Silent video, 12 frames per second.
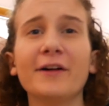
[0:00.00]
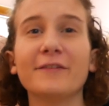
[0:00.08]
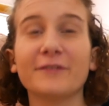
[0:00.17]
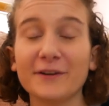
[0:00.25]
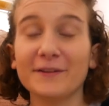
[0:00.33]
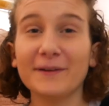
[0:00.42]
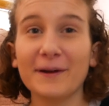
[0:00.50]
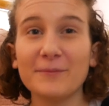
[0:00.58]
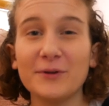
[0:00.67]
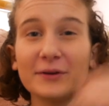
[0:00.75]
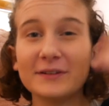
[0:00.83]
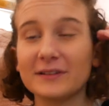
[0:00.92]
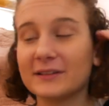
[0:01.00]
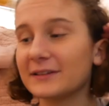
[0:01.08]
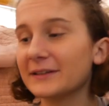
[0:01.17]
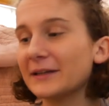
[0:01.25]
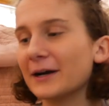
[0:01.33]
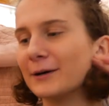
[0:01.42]
First thing I'm doing to
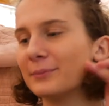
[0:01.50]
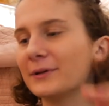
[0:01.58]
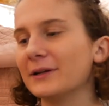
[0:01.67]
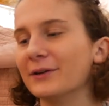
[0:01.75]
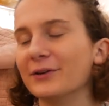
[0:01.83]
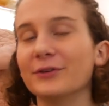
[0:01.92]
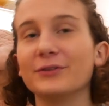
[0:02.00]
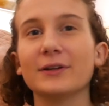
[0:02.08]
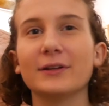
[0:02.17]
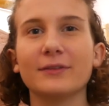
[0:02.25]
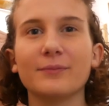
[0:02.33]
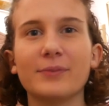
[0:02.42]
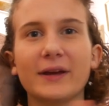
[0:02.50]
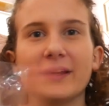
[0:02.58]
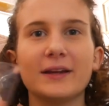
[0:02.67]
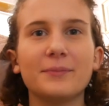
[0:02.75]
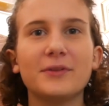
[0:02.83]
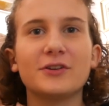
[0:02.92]
clean up is
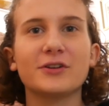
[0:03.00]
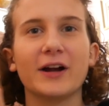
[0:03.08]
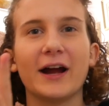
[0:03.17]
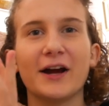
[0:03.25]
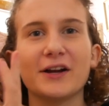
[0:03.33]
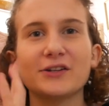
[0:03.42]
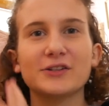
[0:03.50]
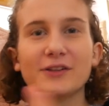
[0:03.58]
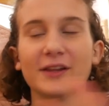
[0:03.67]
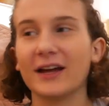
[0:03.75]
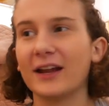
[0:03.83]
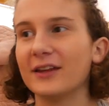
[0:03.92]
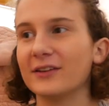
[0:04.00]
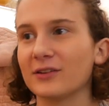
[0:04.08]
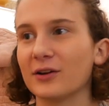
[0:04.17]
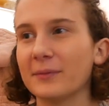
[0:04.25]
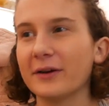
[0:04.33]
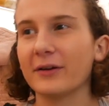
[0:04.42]
picking up the trash that is
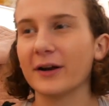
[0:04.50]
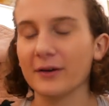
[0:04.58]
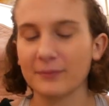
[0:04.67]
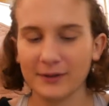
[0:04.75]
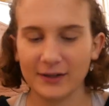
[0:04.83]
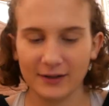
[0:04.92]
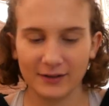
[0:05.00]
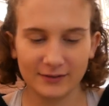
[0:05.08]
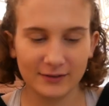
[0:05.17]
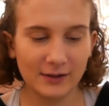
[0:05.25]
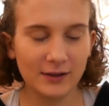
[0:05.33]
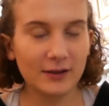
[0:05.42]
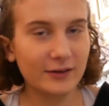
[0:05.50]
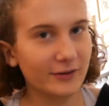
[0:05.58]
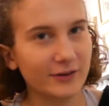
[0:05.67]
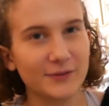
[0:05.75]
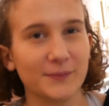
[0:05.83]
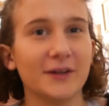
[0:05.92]
on my ground because
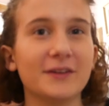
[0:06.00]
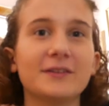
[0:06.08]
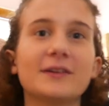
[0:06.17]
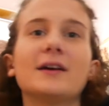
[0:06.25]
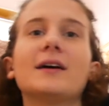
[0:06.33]
Christmas.